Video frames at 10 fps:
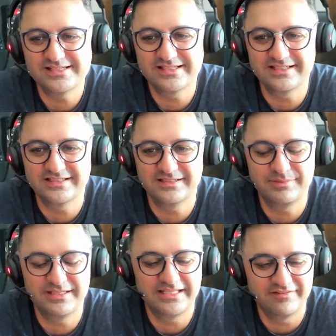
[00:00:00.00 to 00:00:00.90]
is gonna
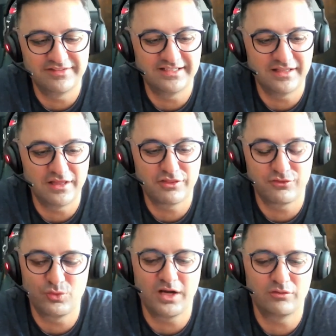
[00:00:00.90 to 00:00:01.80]
be given
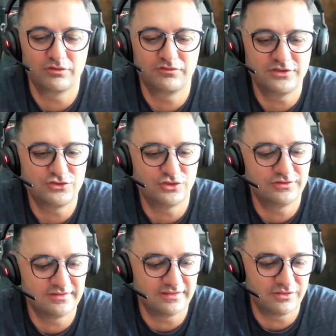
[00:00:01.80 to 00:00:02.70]
through our
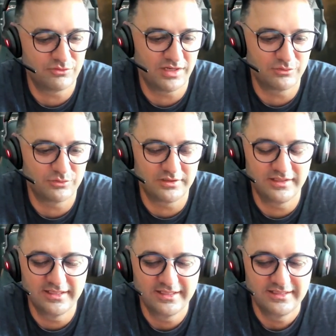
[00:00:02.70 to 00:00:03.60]
features and through
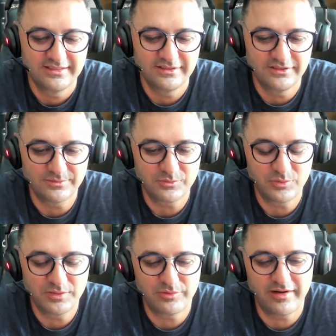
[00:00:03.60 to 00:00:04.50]
our
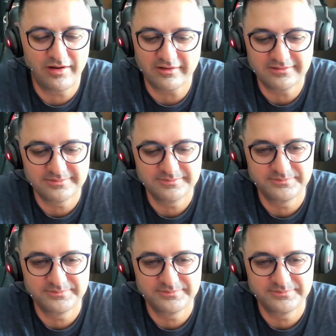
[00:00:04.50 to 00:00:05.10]
great product.